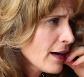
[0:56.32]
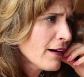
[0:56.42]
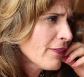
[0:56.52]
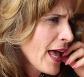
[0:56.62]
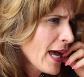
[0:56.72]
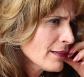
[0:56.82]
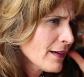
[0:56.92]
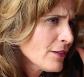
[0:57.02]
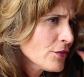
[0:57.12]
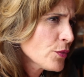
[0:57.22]
on that.
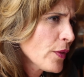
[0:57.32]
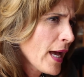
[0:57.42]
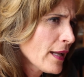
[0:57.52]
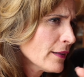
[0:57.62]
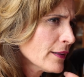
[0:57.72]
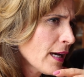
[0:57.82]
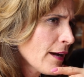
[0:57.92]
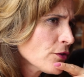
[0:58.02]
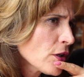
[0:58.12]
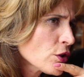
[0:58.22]
I'll do that uh,
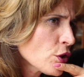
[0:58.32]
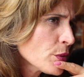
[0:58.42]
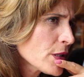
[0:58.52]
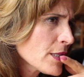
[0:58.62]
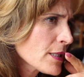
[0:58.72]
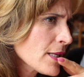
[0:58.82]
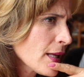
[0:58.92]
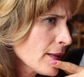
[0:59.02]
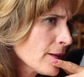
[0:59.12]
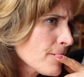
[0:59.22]
after October 6th,
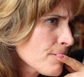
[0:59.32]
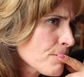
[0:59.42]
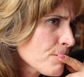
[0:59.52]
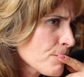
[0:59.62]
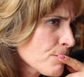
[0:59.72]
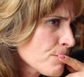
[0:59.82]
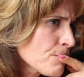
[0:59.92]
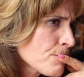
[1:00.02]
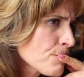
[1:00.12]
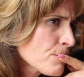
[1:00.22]
I think.
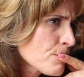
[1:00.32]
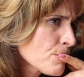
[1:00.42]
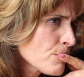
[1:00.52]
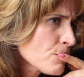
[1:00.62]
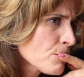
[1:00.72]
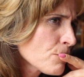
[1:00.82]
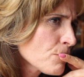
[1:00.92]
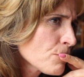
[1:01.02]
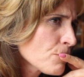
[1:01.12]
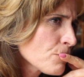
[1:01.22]
Okay,
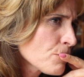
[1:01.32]
and what's your